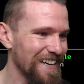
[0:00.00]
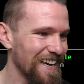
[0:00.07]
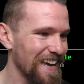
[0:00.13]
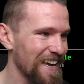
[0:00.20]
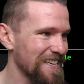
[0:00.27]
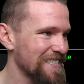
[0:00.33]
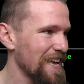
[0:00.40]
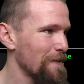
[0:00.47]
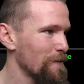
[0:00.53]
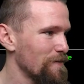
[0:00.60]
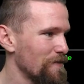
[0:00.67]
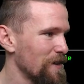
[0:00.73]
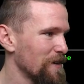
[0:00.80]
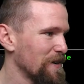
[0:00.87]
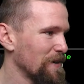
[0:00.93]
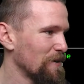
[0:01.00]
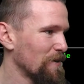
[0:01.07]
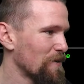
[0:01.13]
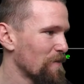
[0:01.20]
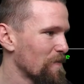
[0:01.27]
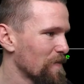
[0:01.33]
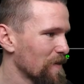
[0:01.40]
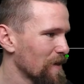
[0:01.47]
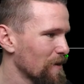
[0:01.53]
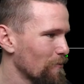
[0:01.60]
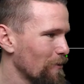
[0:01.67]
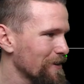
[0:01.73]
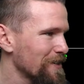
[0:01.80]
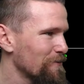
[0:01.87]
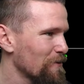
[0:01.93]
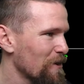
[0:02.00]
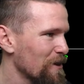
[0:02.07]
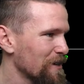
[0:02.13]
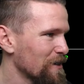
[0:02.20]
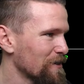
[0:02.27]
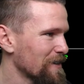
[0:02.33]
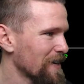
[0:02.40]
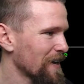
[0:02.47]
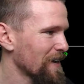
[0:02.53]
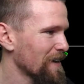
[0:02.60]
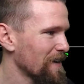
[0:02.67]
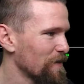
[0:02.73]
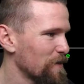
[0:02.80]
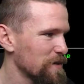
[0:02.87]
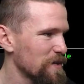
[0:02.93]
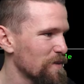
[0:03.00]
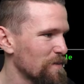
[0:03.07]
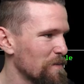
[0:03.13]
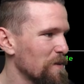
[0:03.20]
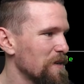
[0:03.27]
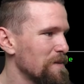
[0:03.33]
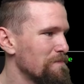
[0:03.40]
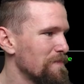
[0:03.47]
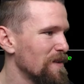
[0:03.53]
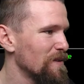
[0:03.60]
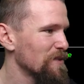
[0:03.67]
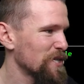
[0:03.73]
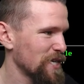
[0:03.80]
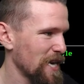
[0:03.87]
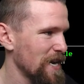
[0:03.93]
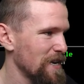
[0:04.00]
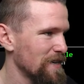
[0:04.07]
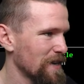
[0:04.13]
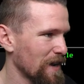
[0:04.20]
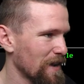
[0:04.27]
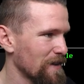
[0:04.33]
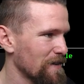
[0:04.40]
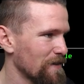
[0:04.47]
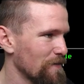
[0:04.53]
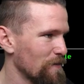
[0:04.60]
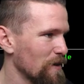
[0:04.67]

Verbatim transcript: Examine vehicle. What are you rocking on here? There's a 30mm chain gun.